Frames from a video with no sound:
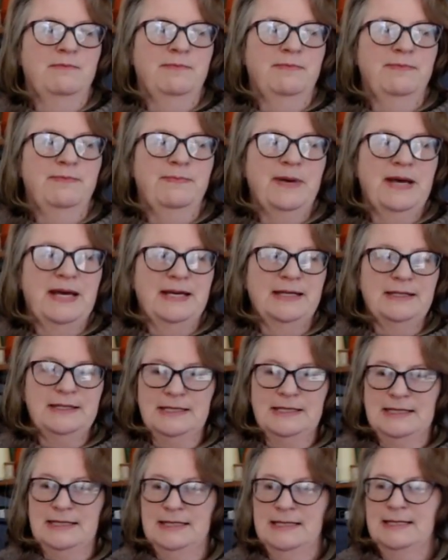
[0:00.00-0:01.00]
But
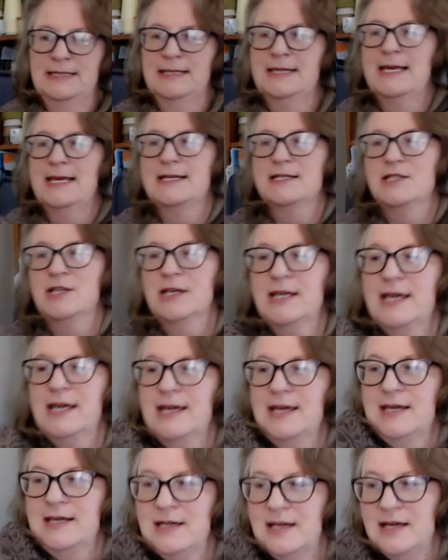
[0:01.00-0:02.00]
that's
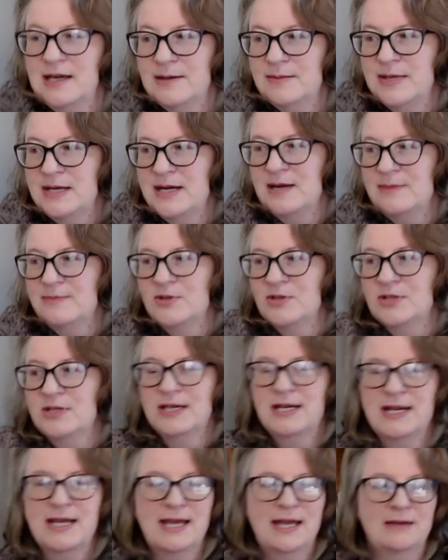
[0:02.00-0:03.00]
okay. I'm not going
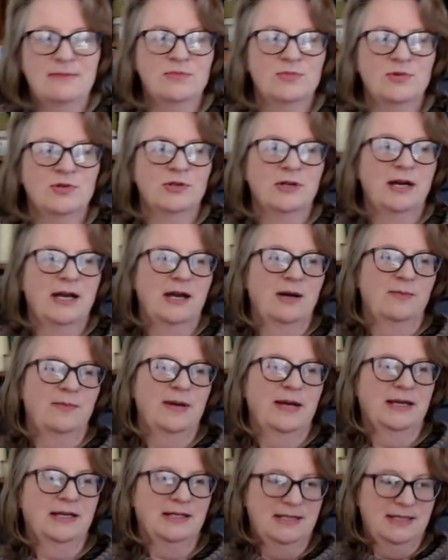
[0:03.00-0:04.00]
to add more
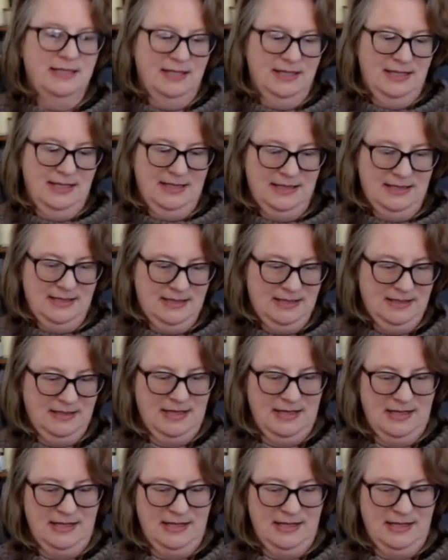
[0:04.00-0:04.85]
alpaca to this